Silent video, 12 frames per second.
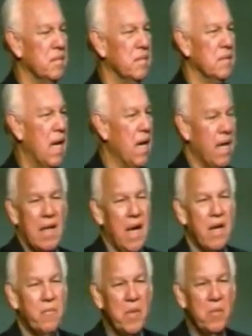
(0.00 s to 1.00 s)
I
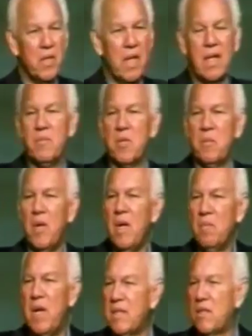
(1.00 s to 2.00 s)
have people that come to,
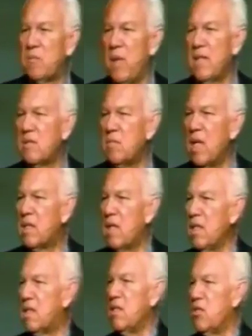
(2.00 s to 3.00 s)
Pastor, my
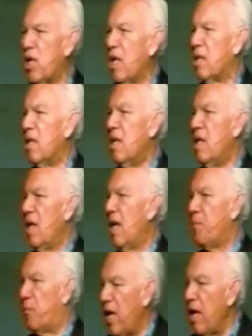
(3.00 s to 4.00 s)
son's in jail.
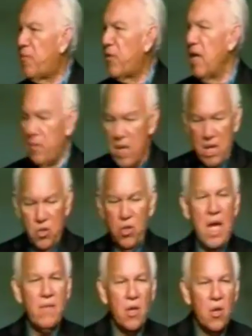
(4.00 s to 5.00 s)
Pray for him. Do you
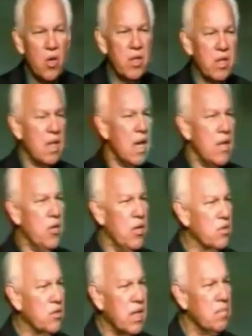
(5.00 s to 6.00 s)
have a lawyer? Do you
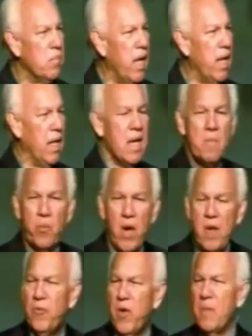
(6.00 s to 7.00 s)
know somebody? Pray
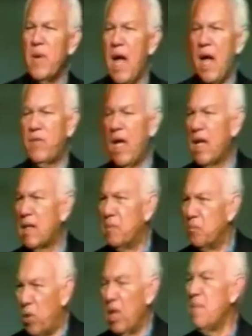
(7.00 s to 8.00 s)
for him. I've got to
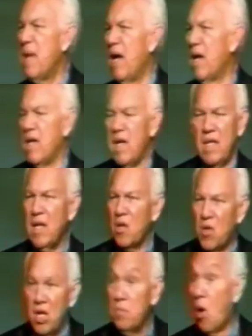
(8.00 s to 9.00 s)
pull him out. He's a
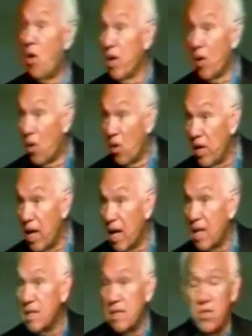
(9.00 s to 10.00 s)
good boy. Oh, yeah,
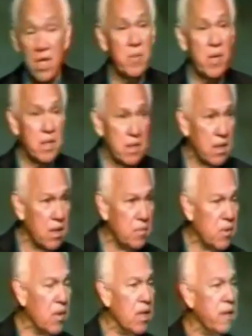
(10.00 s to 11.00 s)
he's in jail because he's a good boy.